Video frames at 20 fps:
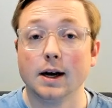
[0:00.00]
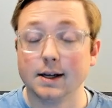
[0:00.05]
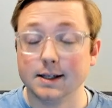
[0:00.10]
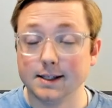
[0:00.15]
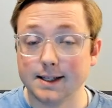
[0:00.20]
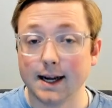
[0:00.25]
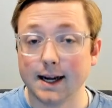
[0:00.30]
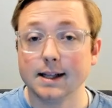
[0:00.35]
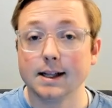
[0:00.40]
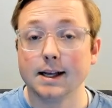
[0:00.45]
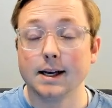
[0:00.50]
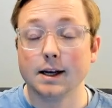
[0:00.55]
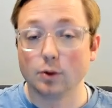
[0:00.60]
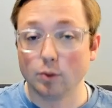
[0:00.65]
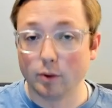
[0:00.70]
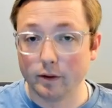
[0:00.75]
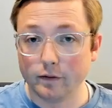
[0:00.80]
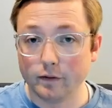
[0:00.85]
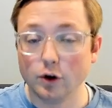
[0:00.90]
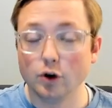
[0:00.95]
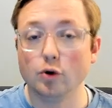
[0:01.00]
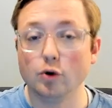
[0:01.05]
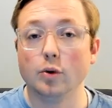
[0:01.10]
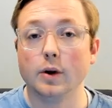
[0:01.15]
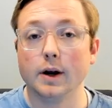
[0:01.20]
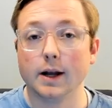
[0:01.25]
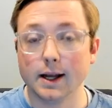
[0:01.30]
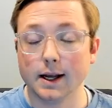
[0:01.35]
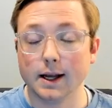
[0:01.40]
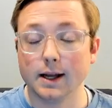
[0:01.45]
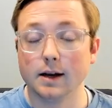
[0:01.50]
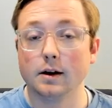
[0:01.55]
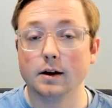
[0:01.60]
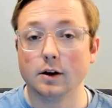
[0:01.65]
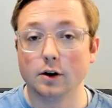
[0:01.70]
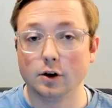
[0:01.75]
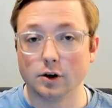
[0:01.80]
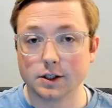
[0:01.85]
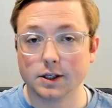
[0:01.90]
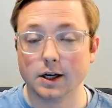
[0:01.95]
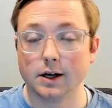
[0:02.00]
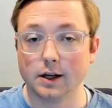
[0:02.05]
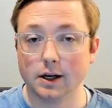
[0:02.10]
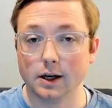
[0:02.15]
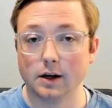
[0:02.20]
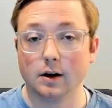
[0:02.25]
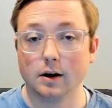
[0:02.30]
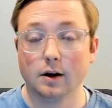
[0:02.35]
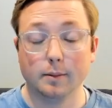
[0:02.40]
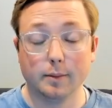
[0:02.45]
daily review in your studying,